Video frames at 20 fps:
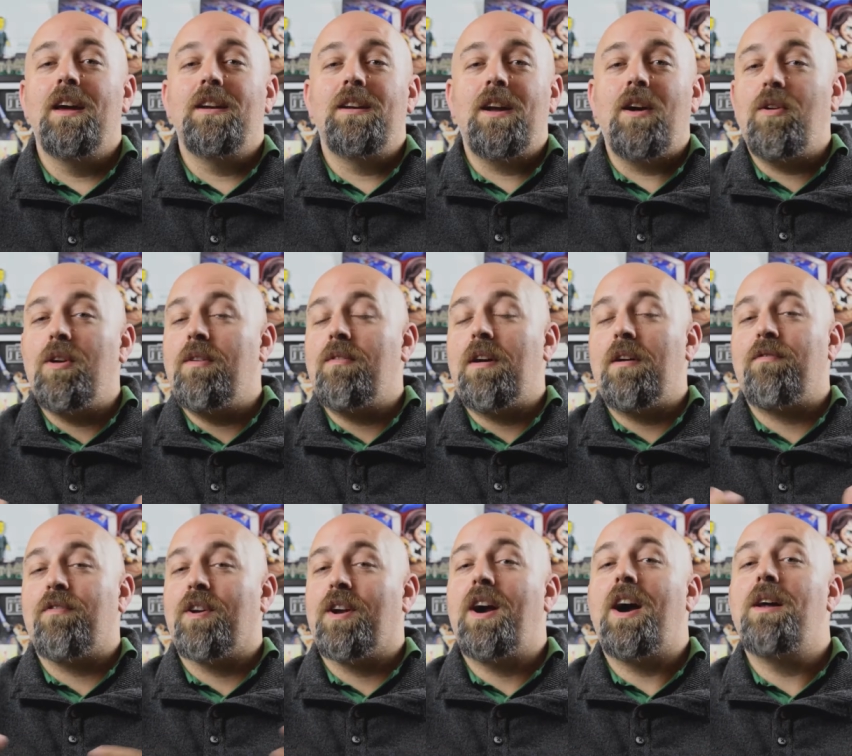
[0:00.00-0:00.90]
not only have I
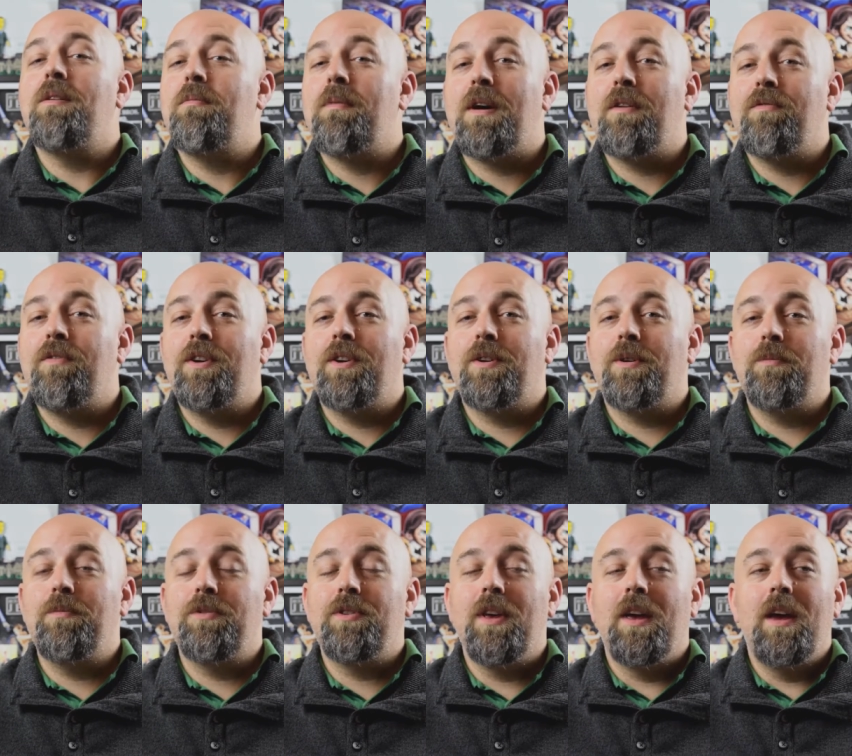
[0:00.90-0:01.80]
forgotten about
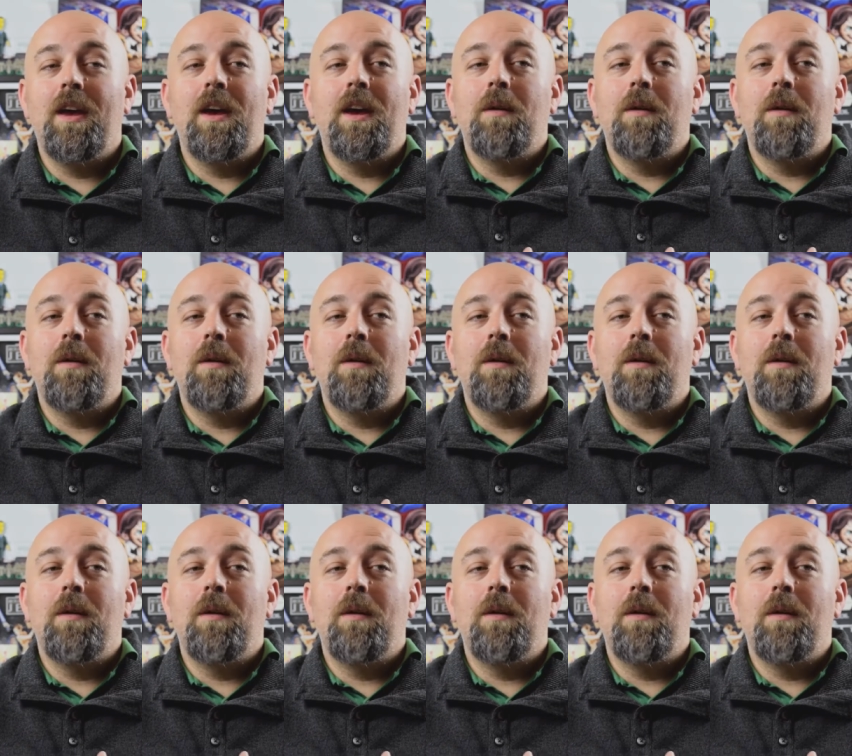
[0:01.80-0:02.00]
films,